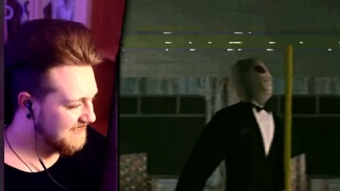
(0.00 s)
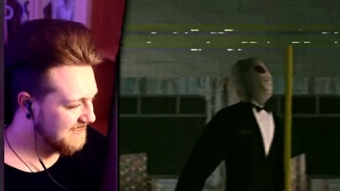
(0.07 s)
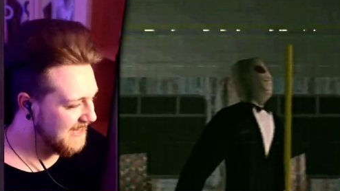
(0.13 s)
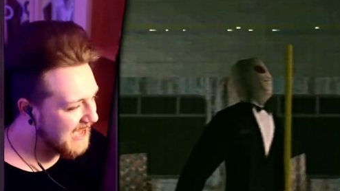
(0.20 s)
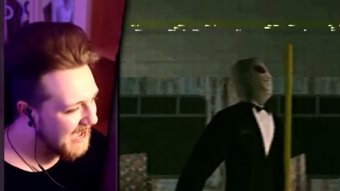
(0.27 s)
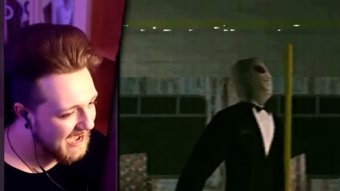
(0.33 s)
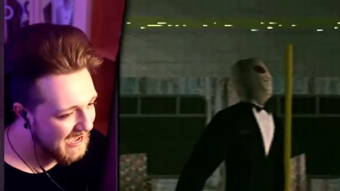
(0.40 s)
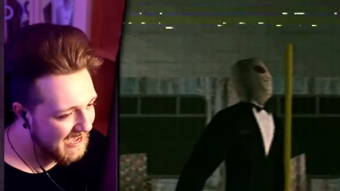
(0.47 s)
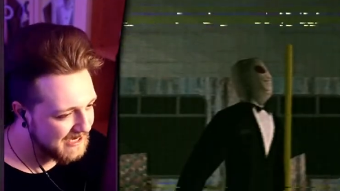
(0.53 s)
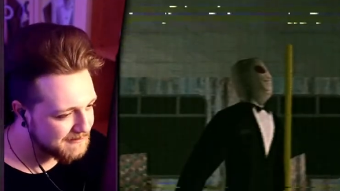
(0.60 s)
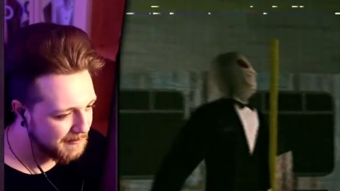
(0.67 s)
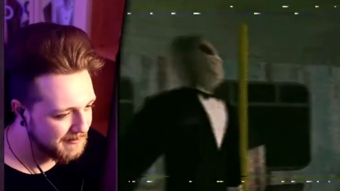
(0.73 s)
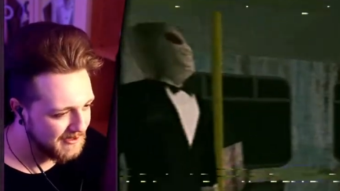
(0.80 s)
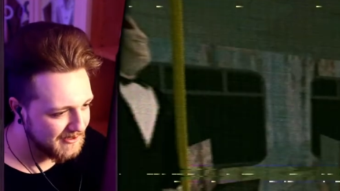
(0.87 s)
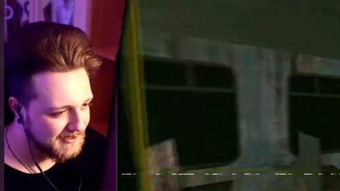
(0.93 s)
Nah, it's
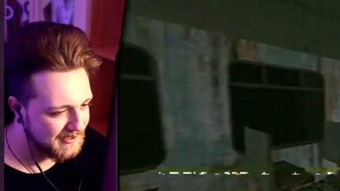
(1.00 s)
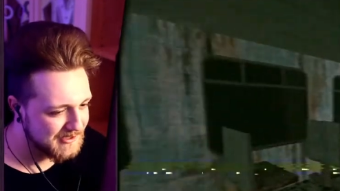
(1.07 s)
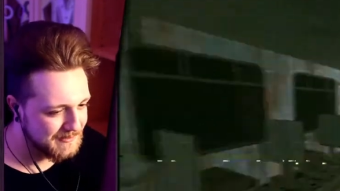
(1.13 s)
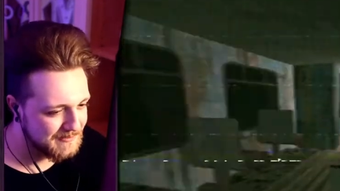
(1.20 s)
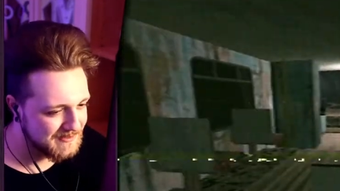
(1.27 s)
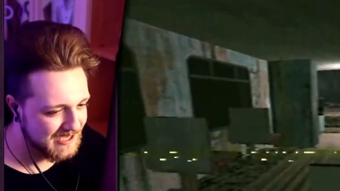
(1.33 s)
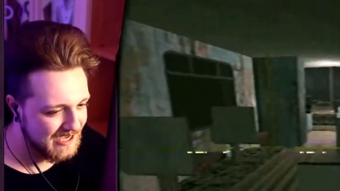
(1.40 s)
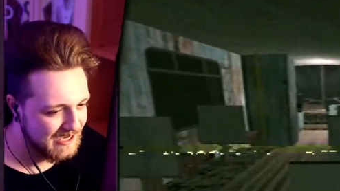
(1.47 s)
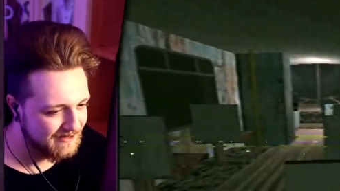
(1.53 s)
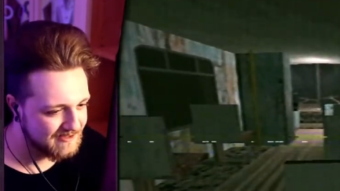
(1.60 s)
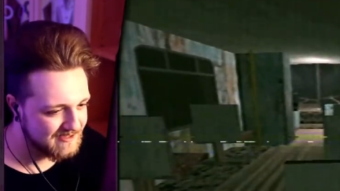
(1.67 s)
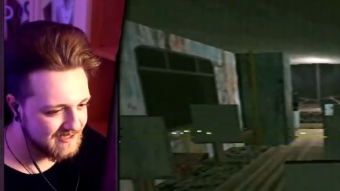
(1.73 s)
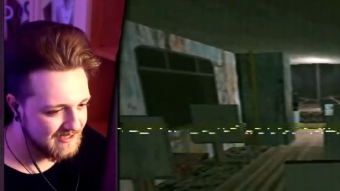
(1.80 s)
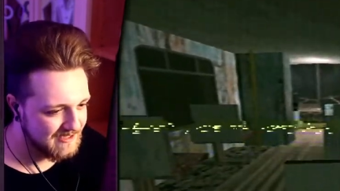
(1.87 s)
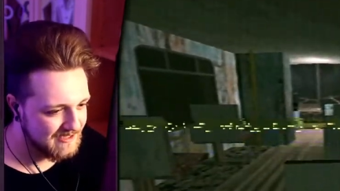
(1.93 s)
probably not going to jump scares.